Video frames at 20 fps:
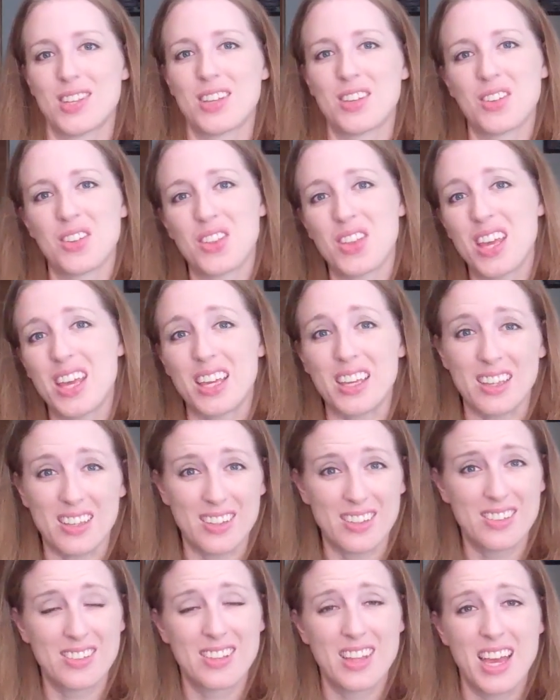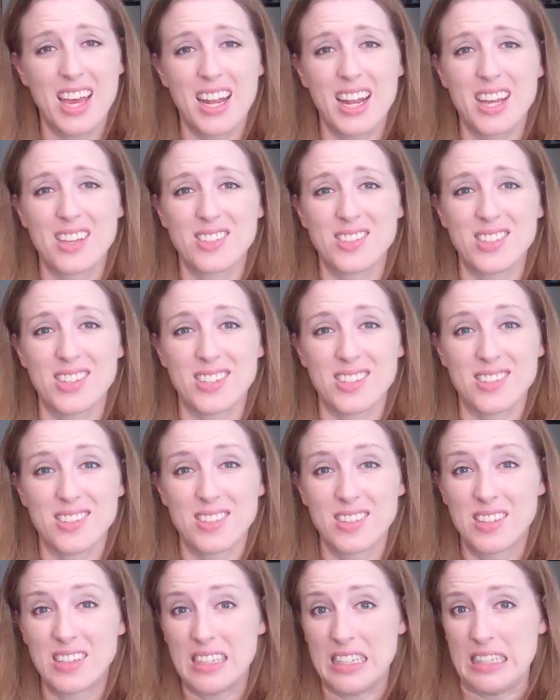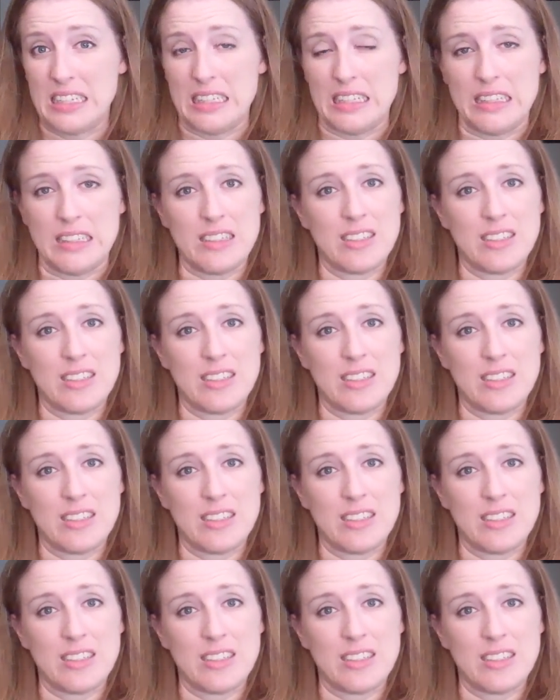a single thing at Estes.